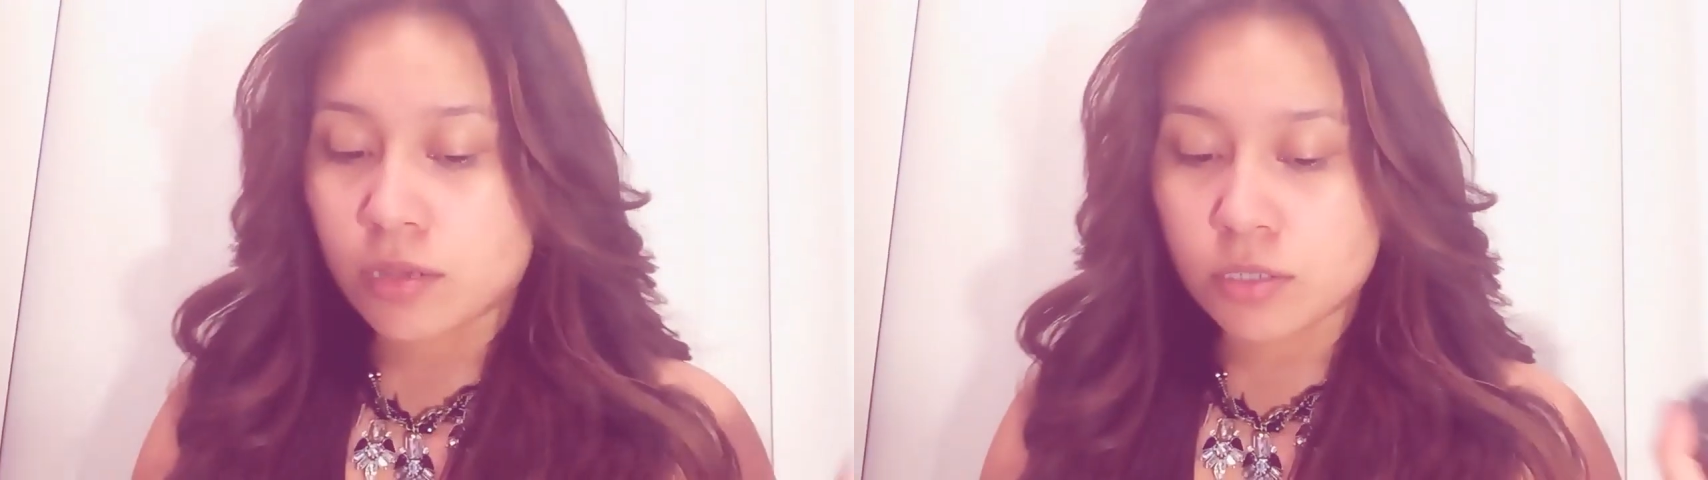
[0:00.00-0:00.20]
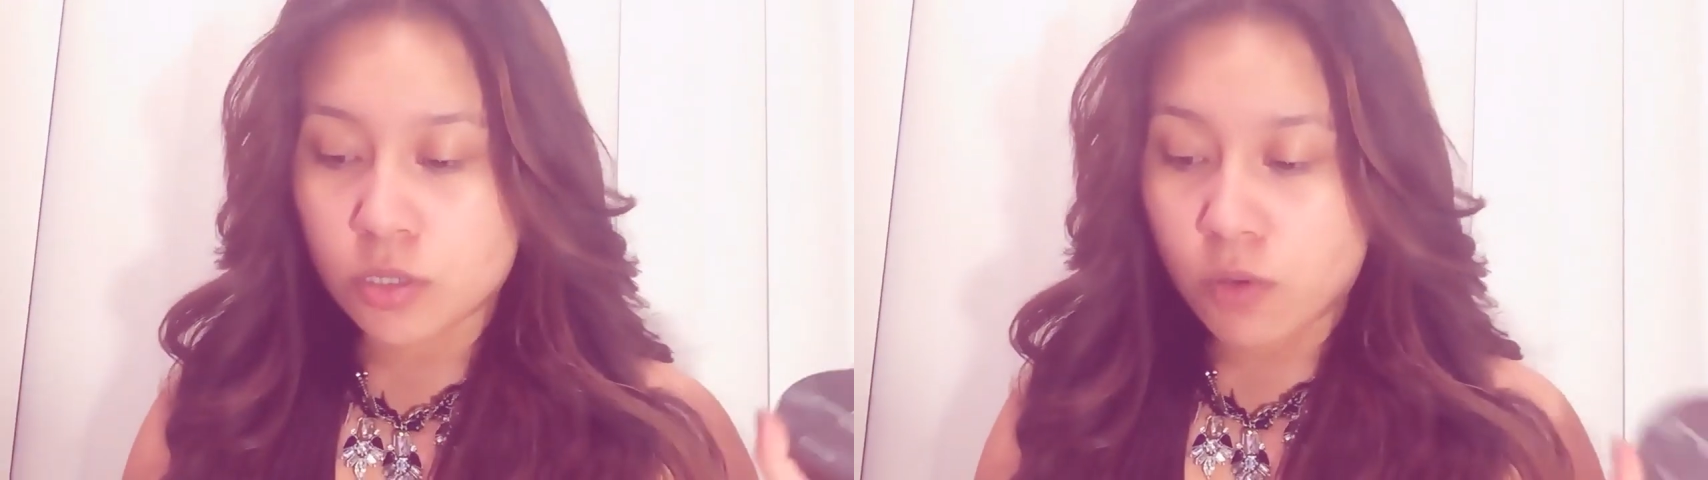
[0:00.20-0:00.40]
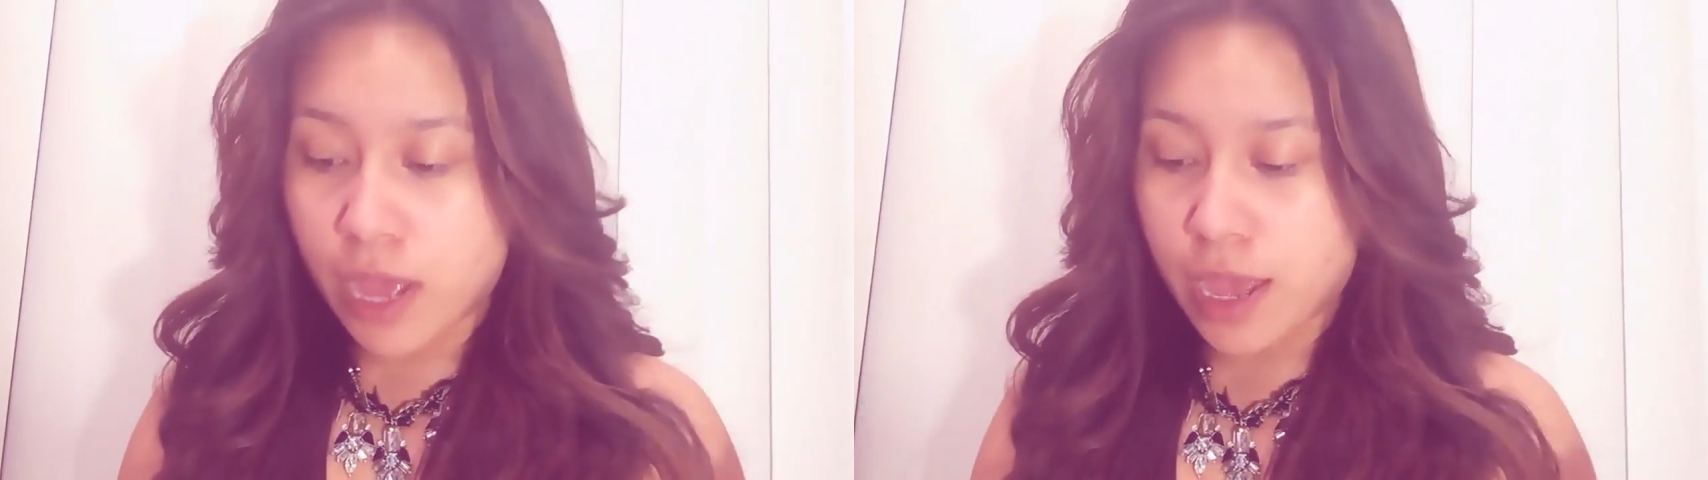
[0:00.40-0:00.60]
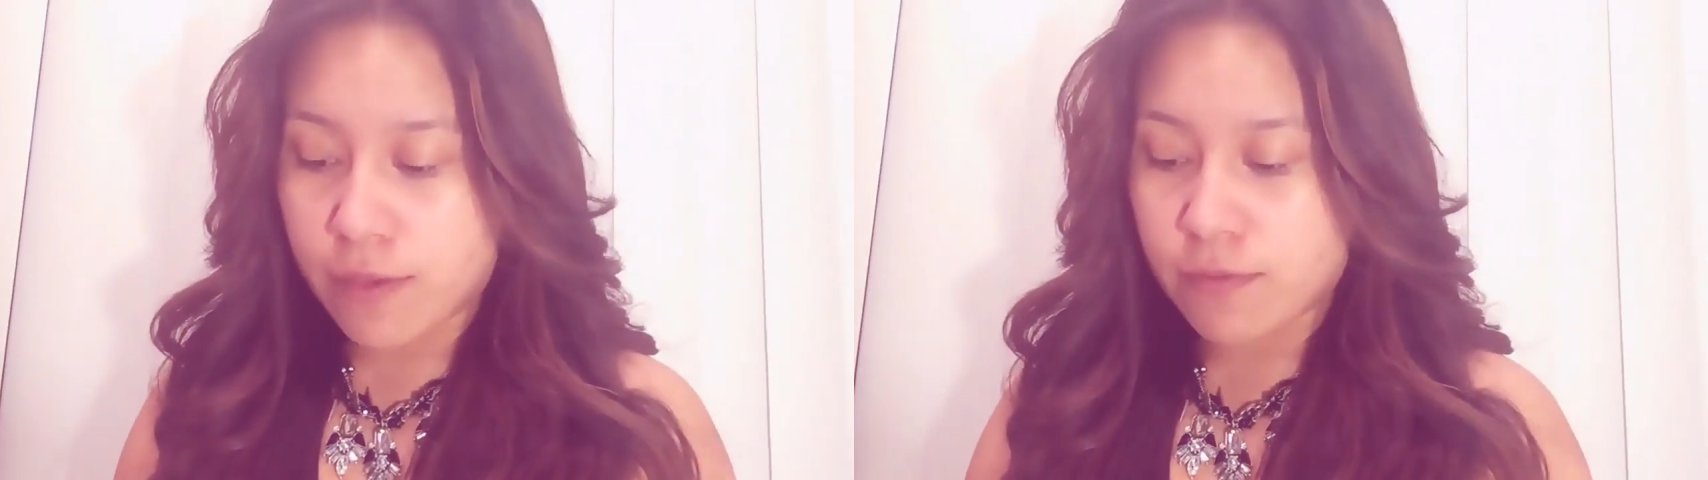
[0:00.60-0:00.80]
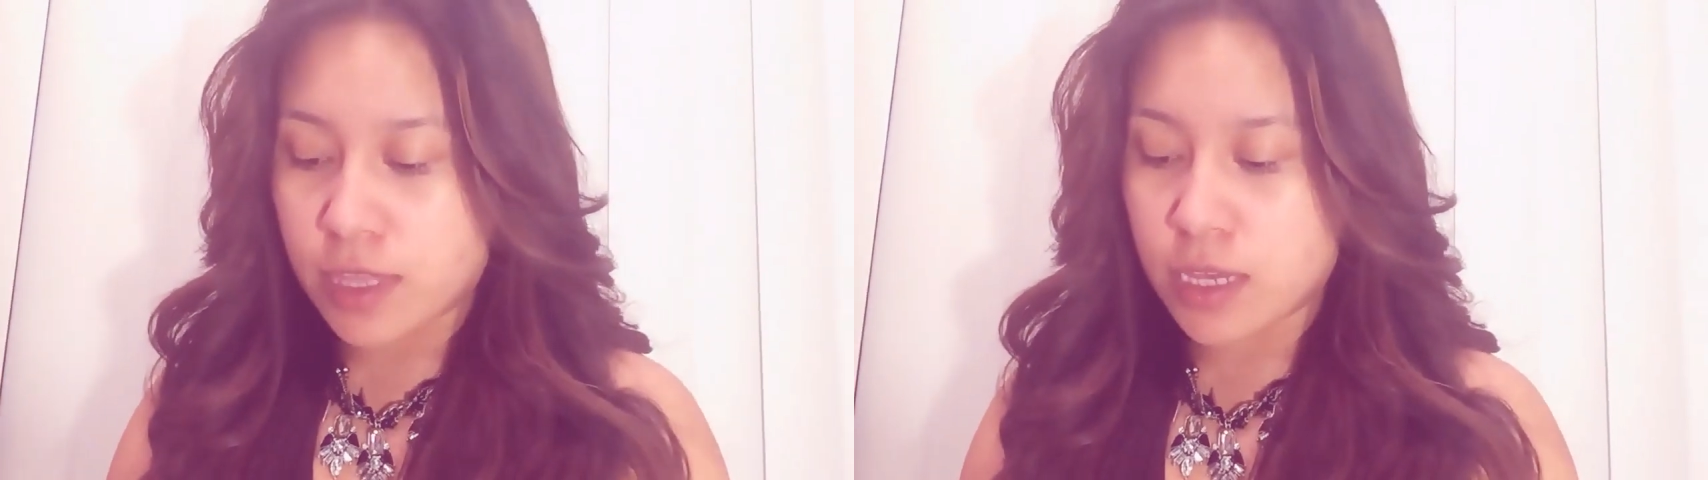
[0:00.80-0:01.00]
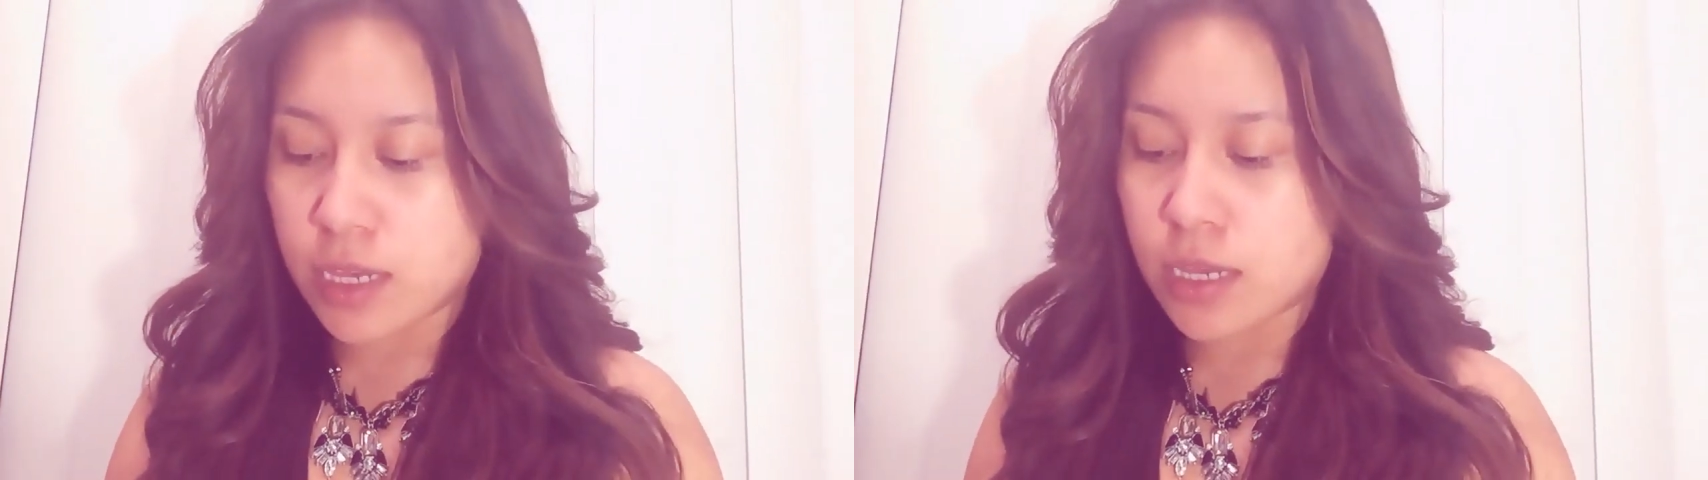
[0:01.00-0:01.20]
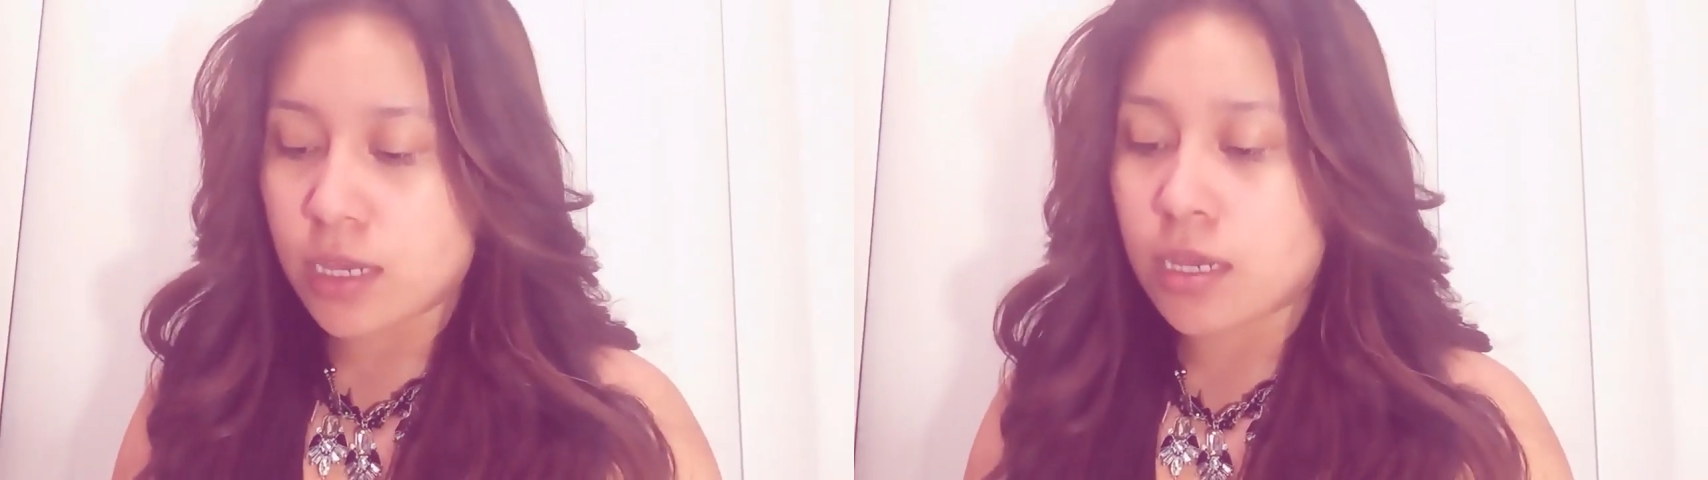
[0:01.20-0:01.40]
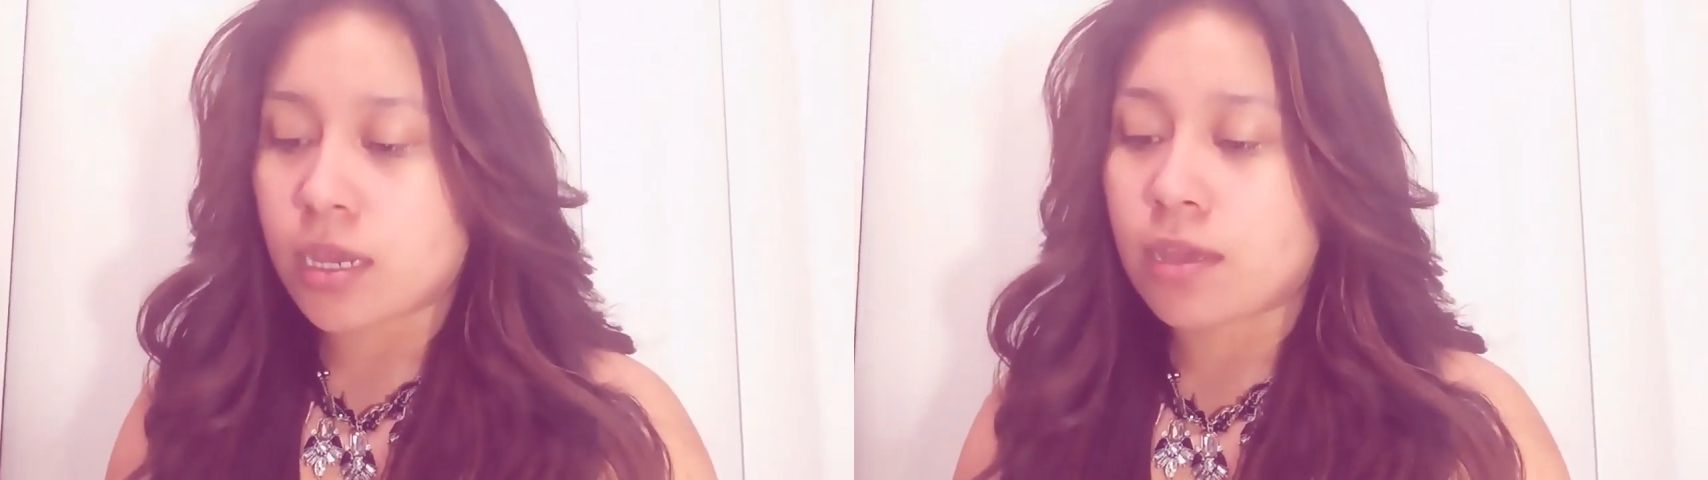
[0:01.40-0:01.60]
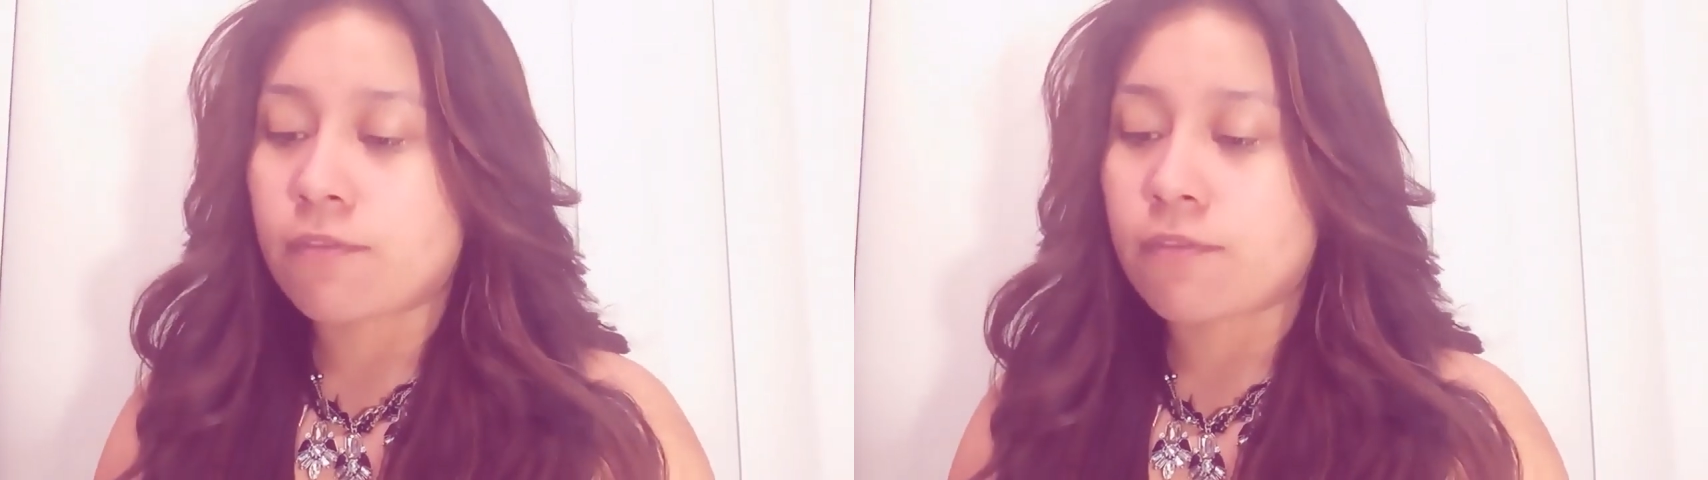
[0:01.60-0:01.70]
also have the